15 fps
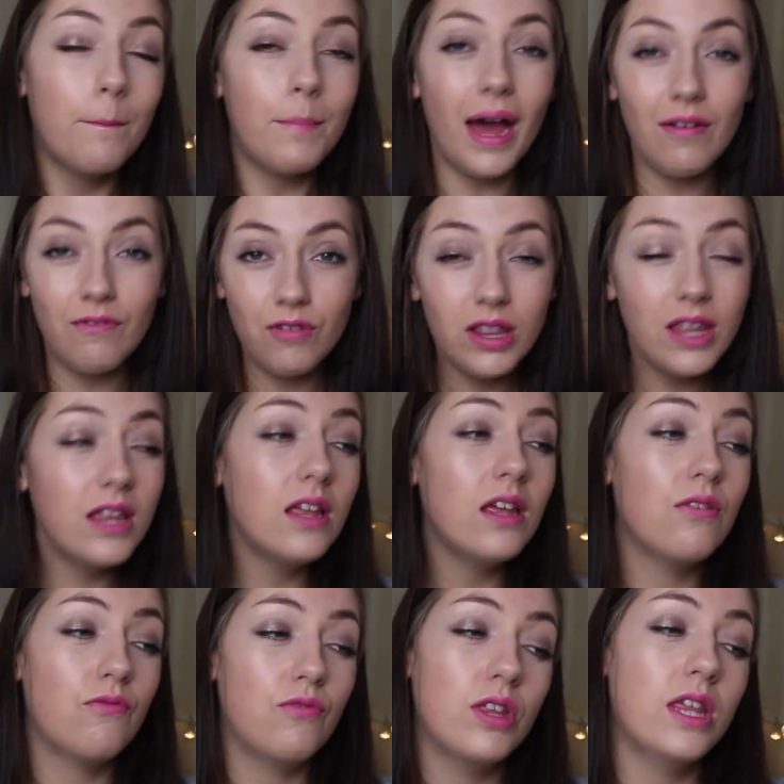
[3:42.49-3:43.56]
But I
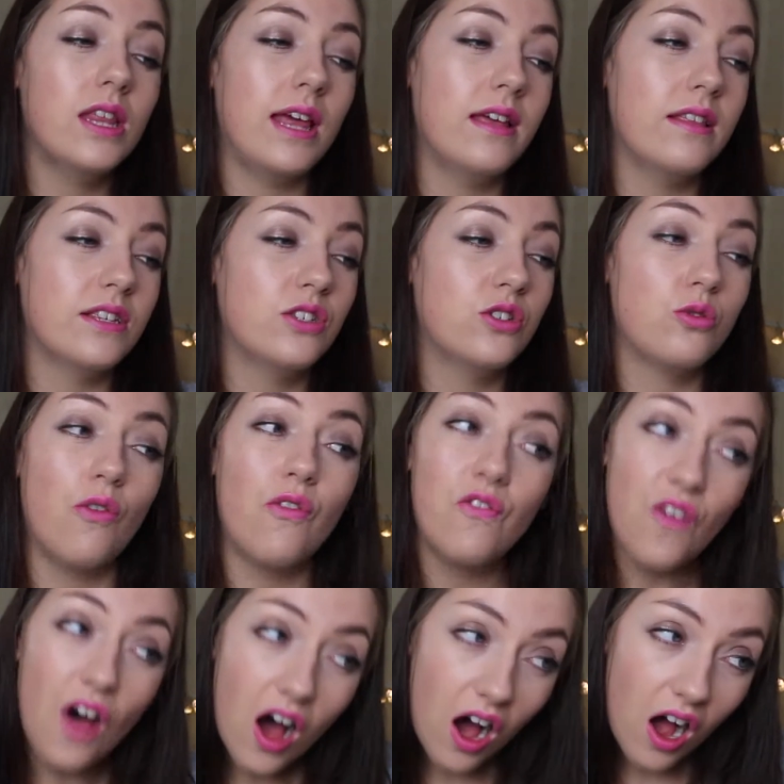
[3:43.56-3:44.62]
really, really like this so
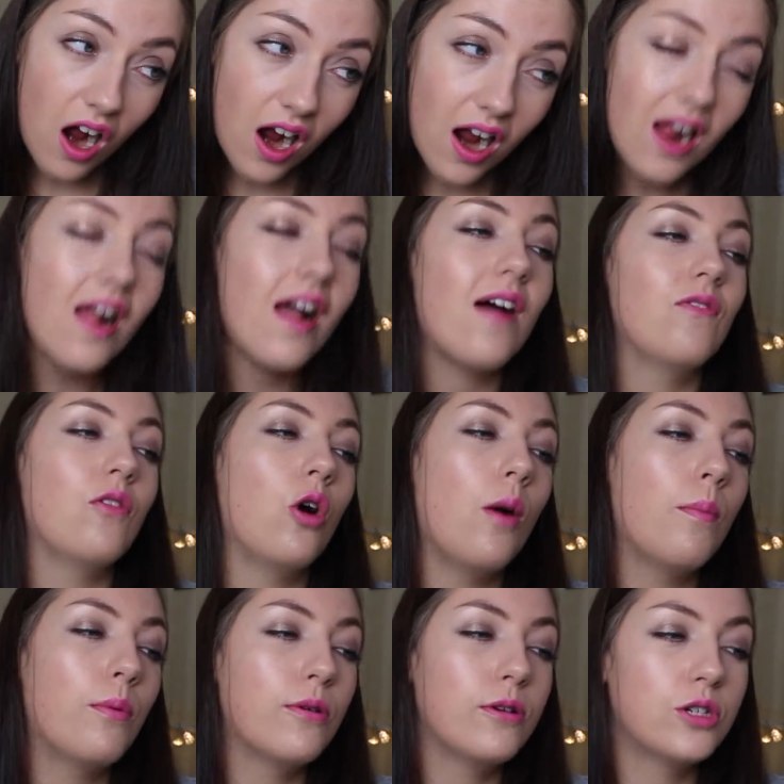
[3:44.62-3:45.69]
far. I've not
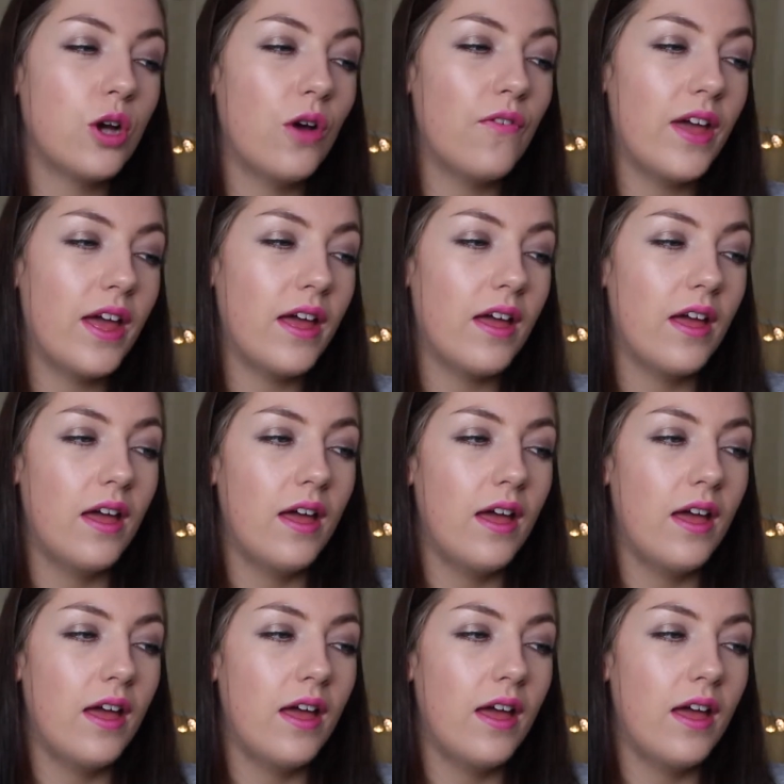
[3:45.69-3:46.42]
got bored of it.